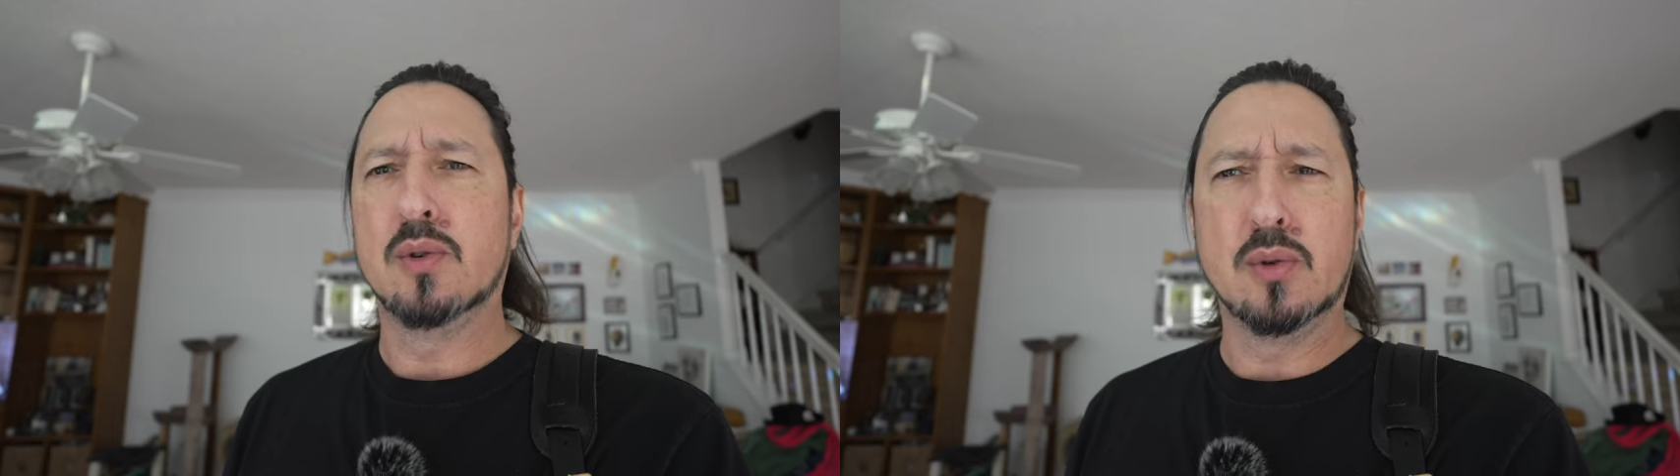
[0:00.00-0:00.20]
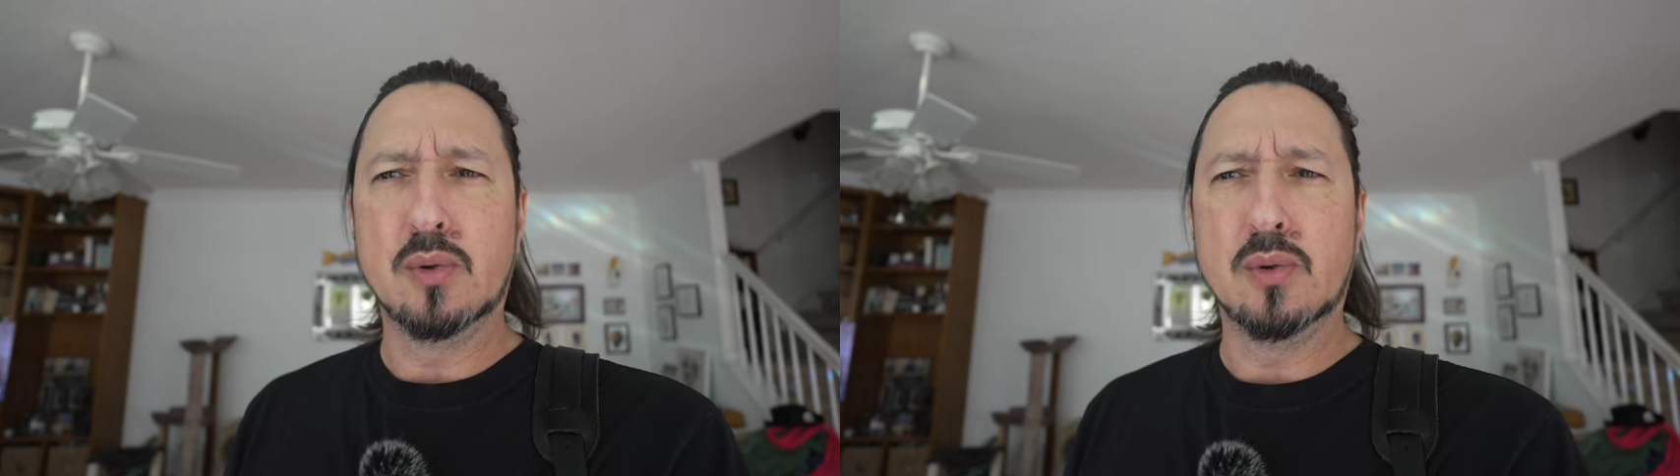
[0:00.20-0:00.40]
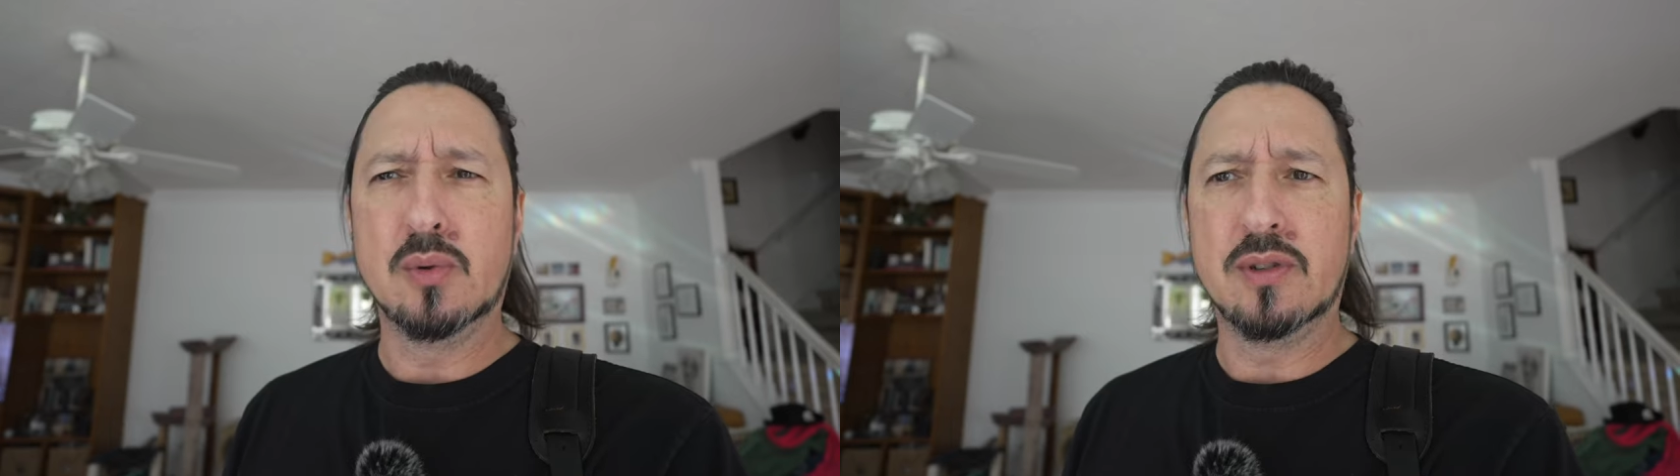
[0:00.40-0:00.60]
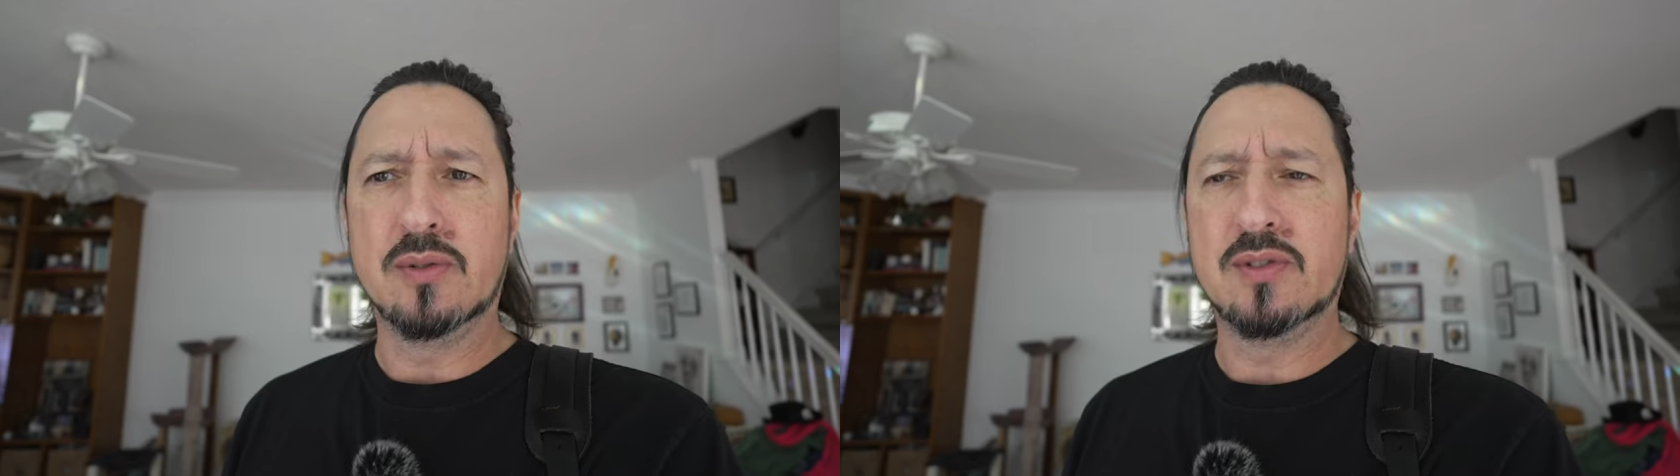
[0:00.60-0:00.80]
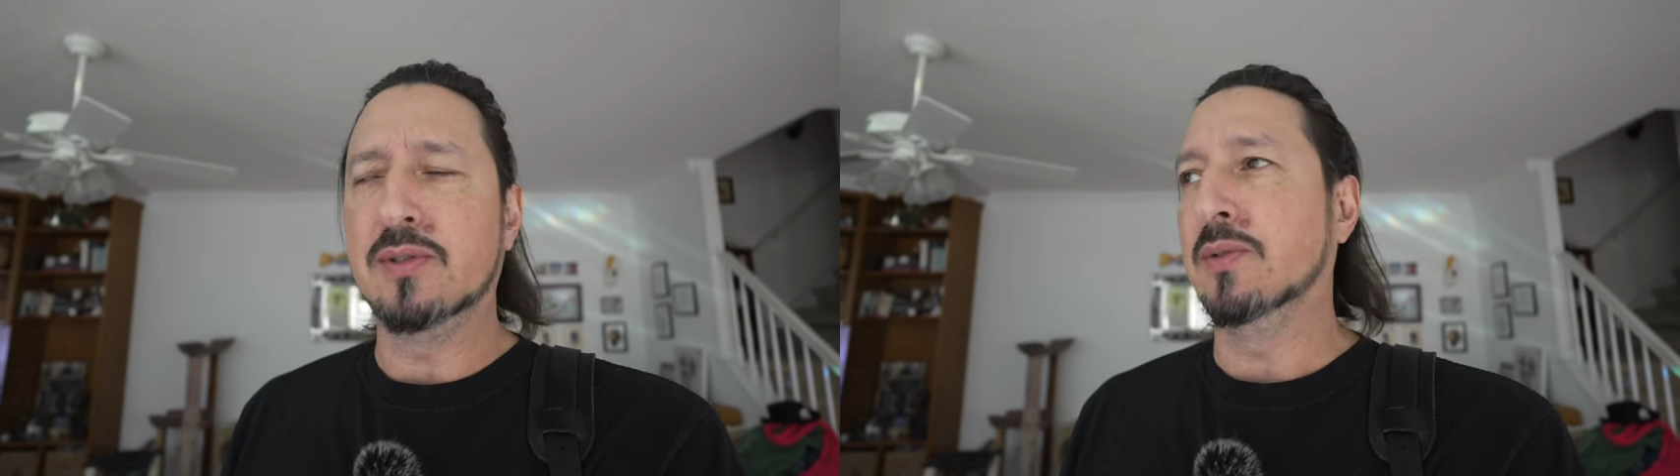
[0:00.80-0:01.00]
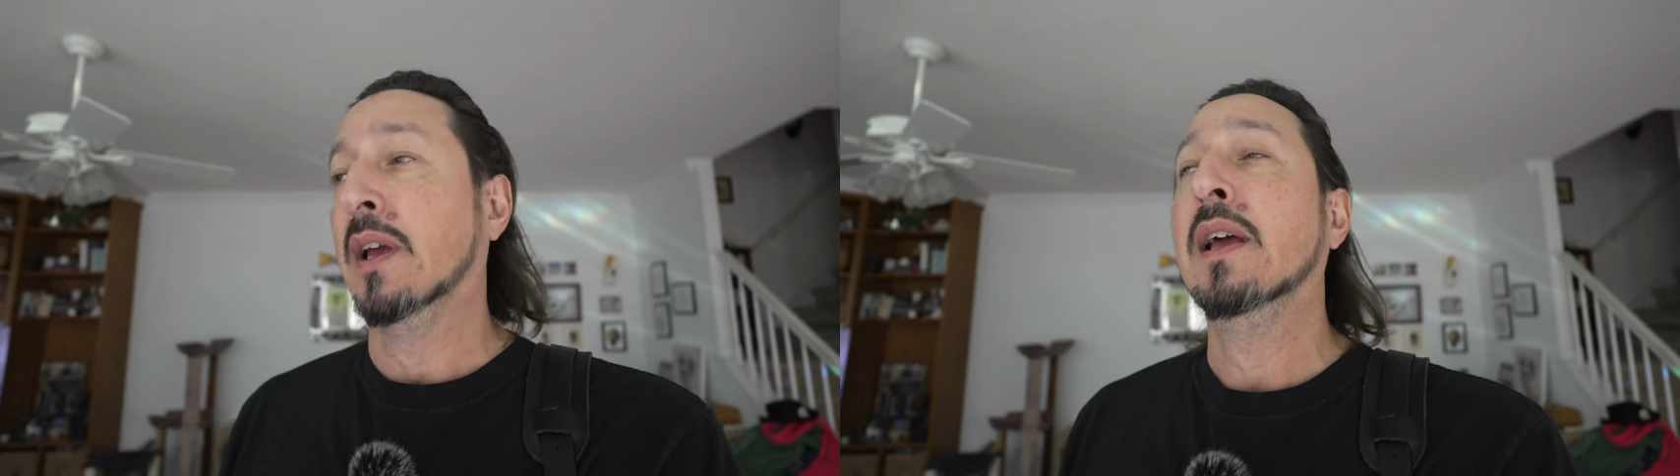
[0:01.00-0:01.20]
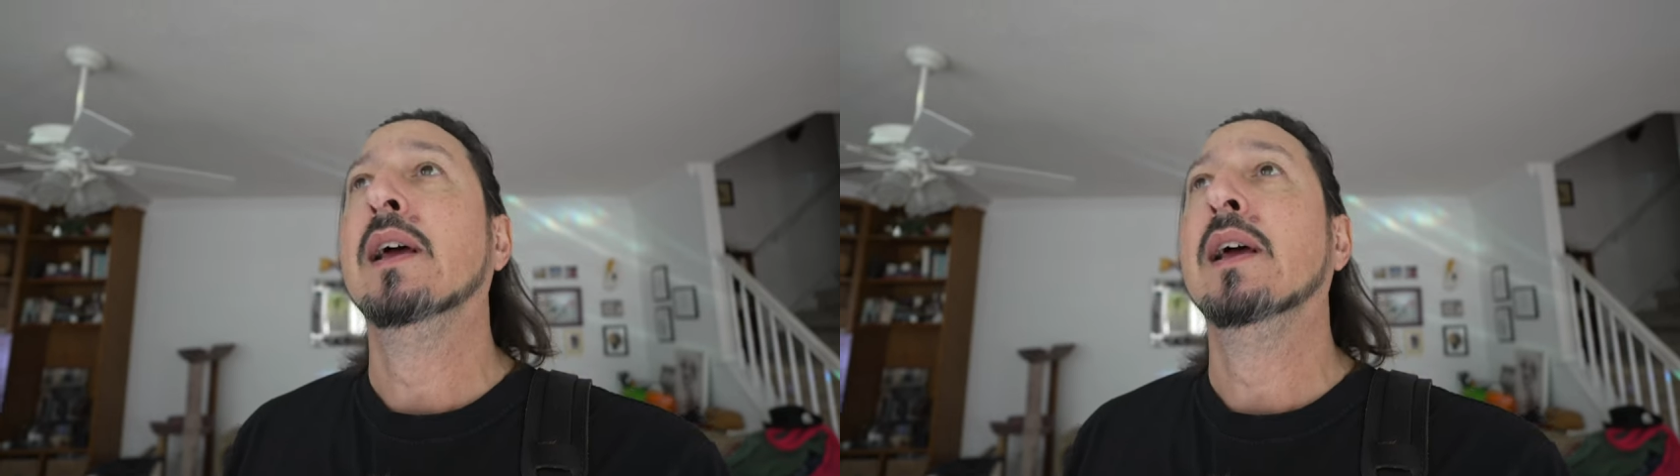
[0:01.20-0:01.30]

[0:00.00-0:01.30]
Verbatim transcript: Ooh, too soon.